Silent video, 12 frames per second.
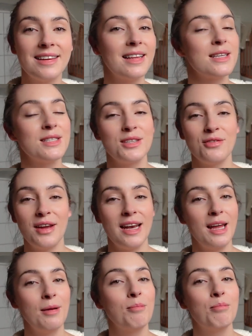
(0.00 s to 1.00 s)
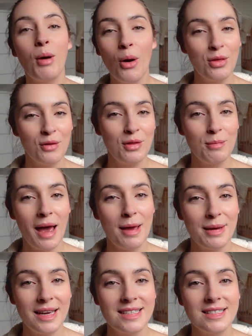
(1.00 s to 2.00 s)
cluster feeding both of the
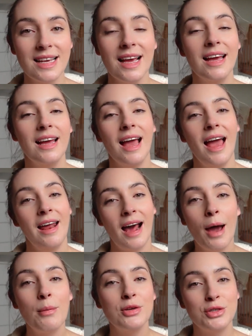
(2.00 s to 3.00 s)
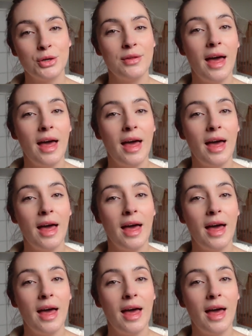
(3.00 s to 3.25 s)
babies, and I would do